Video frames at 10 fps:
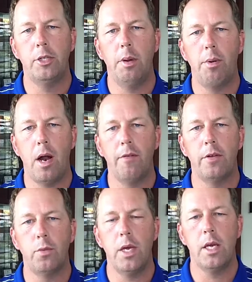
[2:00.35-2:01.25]
He should be proud of
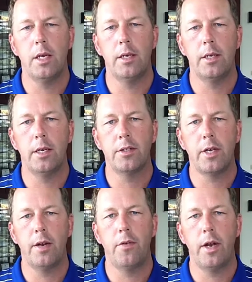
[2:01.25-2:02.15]
his week and
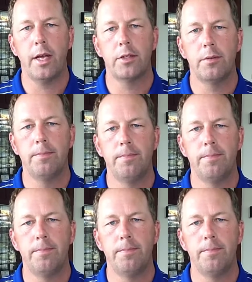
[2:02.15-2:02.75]
excited for next.